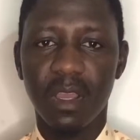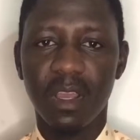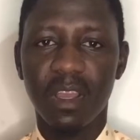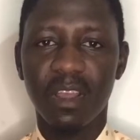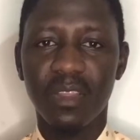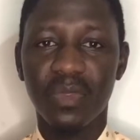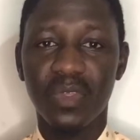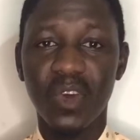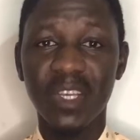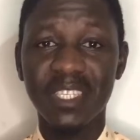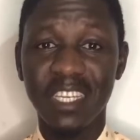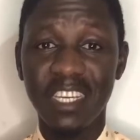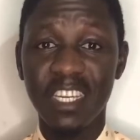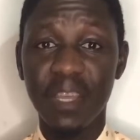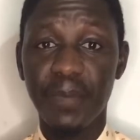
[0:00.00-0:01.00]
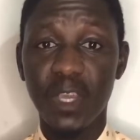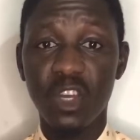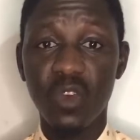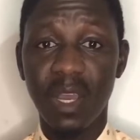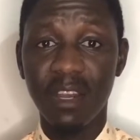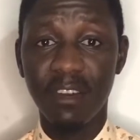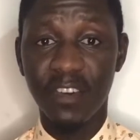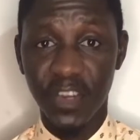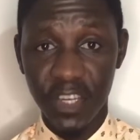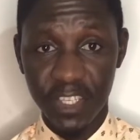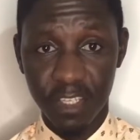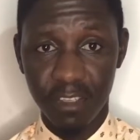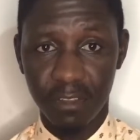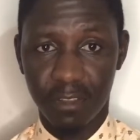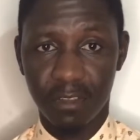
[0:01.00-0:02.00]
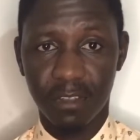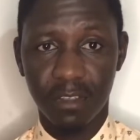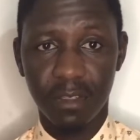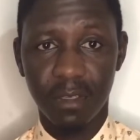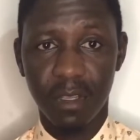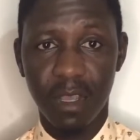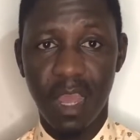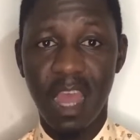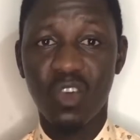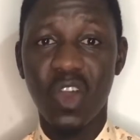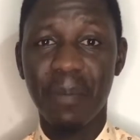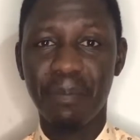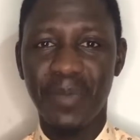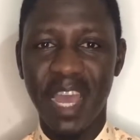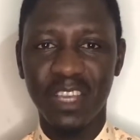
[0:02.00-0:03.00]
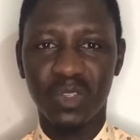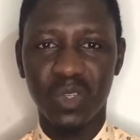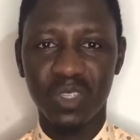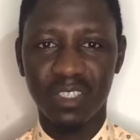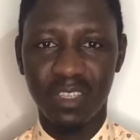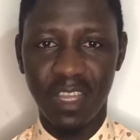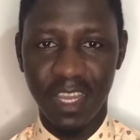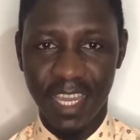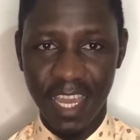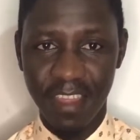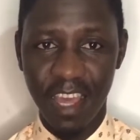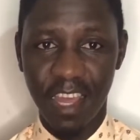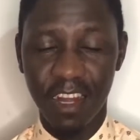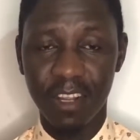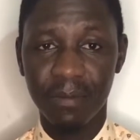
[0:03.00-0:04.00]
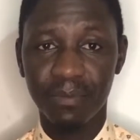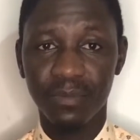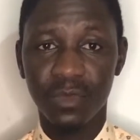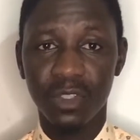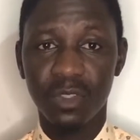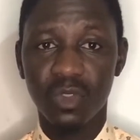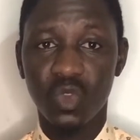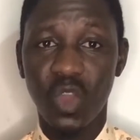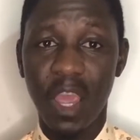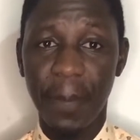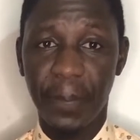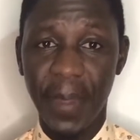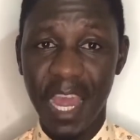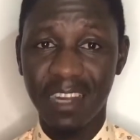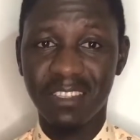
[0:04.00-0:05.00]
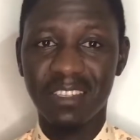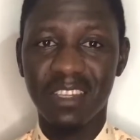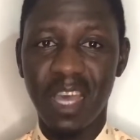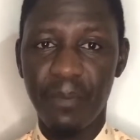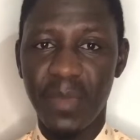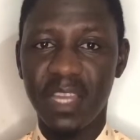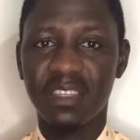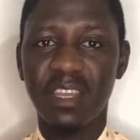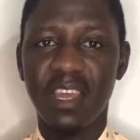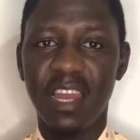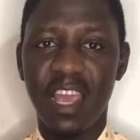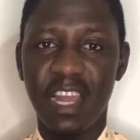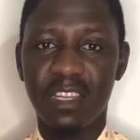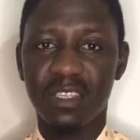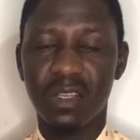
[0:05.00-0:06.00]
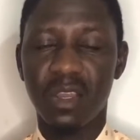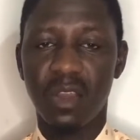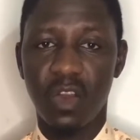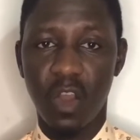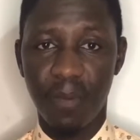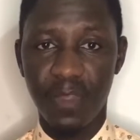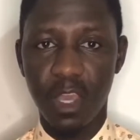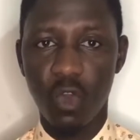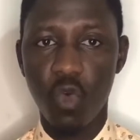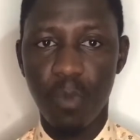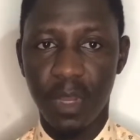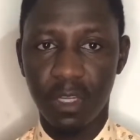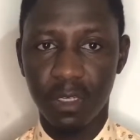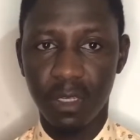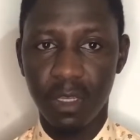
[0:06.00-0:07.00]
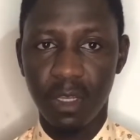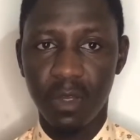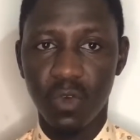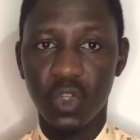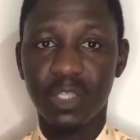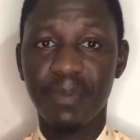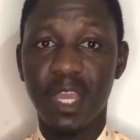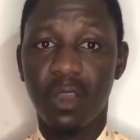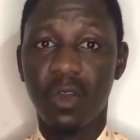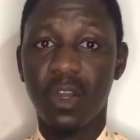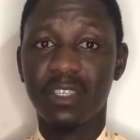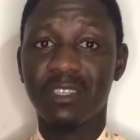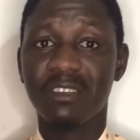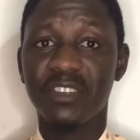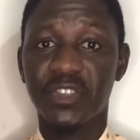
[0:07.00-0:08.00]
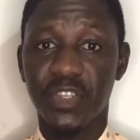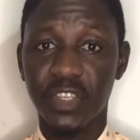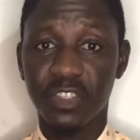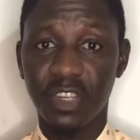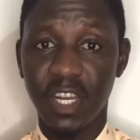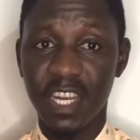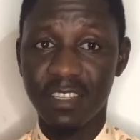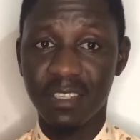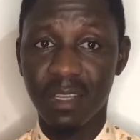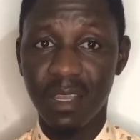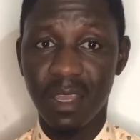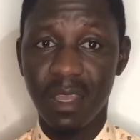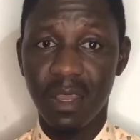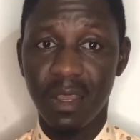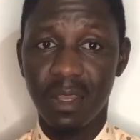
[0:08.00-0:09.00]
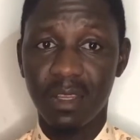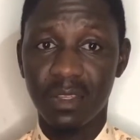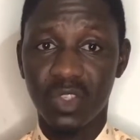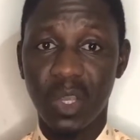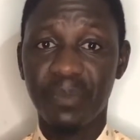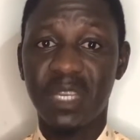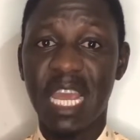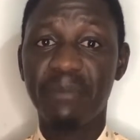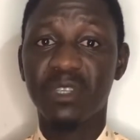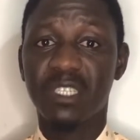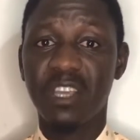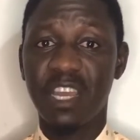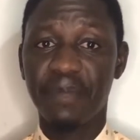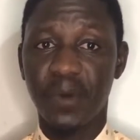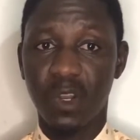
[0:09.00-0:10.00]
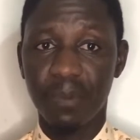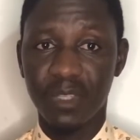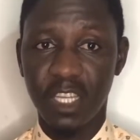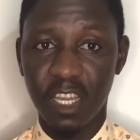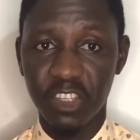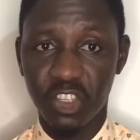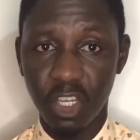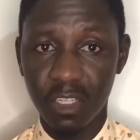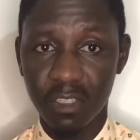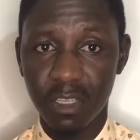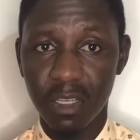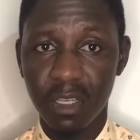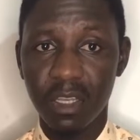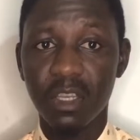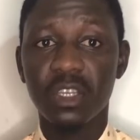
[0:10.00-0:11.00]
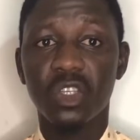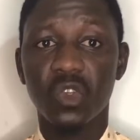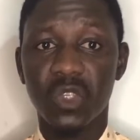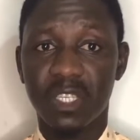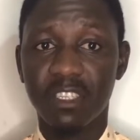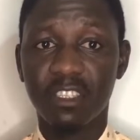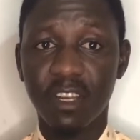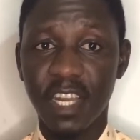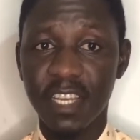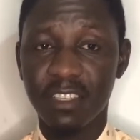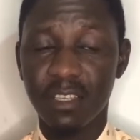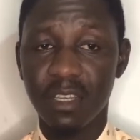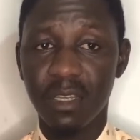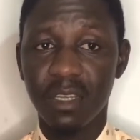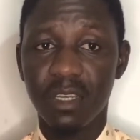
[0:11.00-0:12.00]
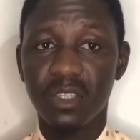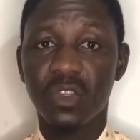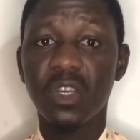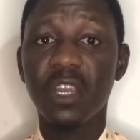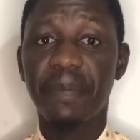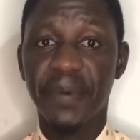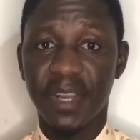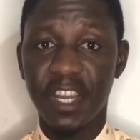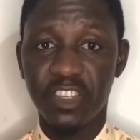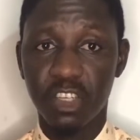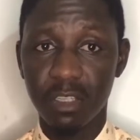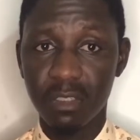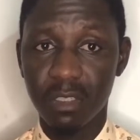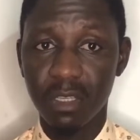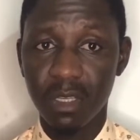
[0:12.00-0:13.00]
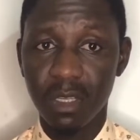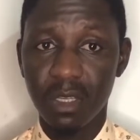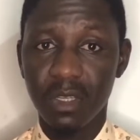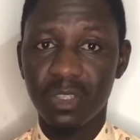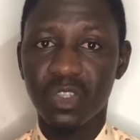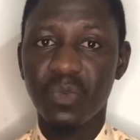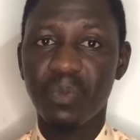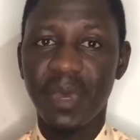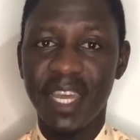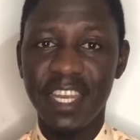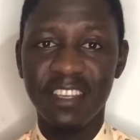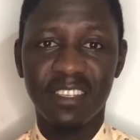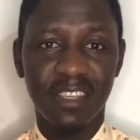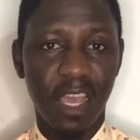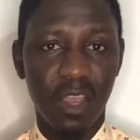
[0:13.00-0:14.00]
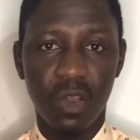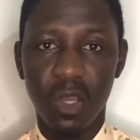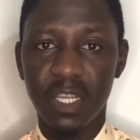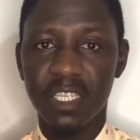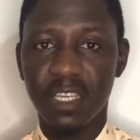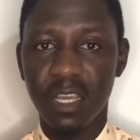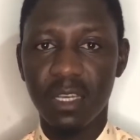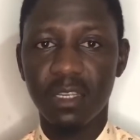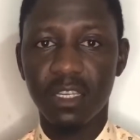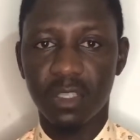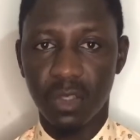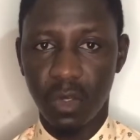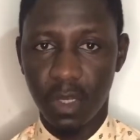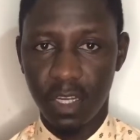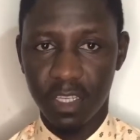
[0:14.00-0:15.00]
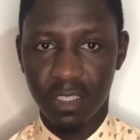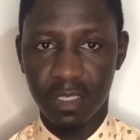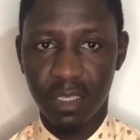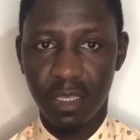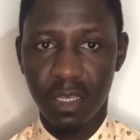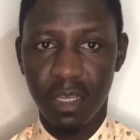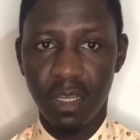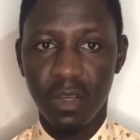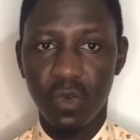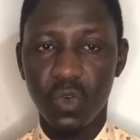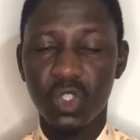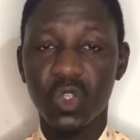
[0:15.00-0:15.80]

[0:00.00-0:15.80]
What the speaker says: Those individual reasons are combined together to affect the mental health of the human, which may cause stress, sometimes start from tensions, to stress, to depressions, to many psychological disorders, which will